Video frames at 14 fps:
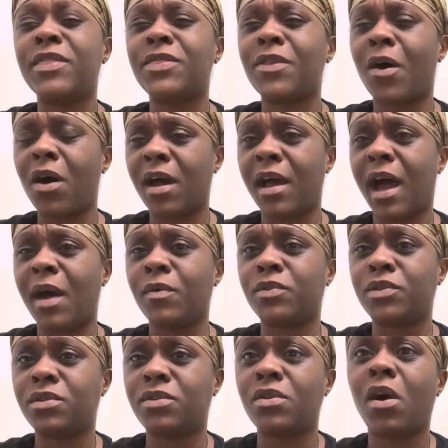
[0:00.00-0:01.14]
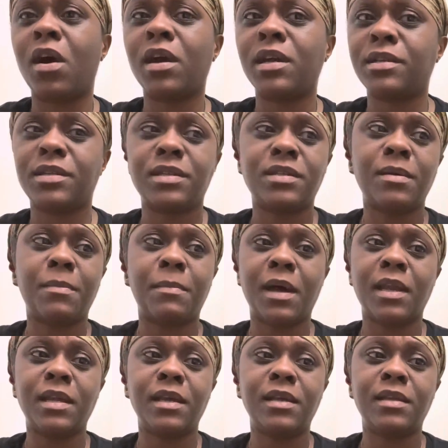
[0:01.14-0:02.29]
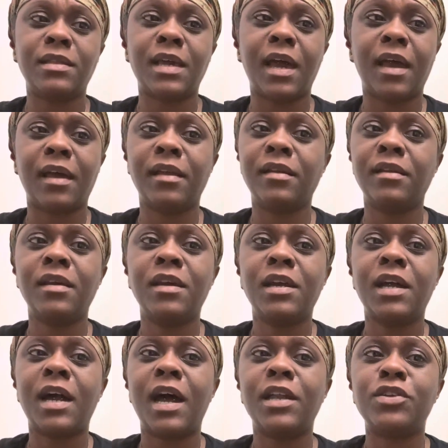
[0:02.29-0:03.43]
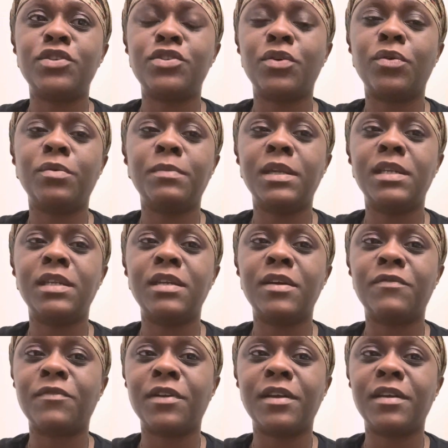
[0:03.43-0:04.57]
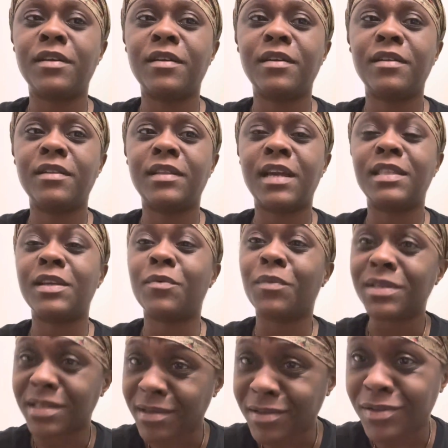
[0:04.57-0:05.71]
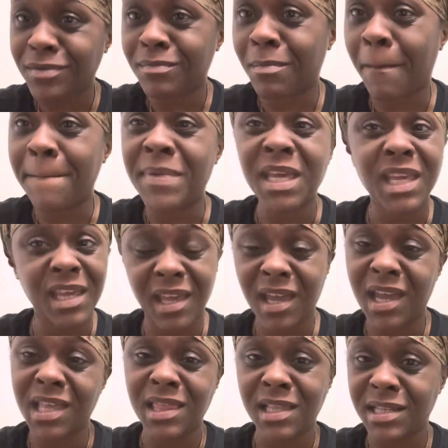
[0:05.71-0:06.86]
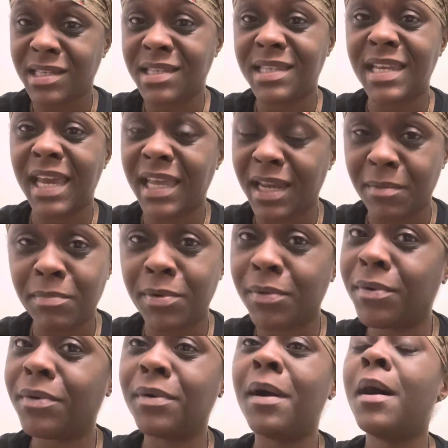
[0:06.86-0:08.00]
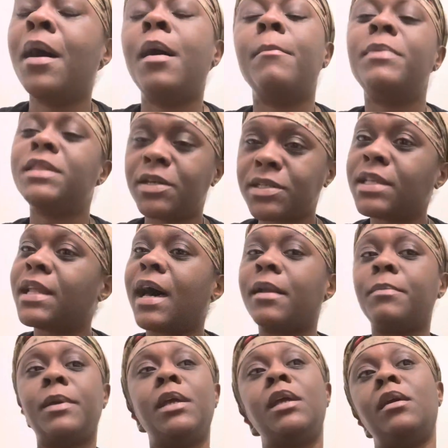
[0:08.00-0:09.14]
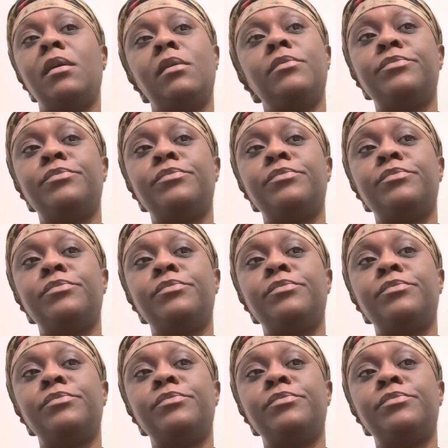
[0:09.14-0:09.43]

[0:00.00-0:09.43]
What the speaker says: thought I was talking to somebody that kind of showed me different, that there wasn't pee in this dating pool, but there's a lot of pee.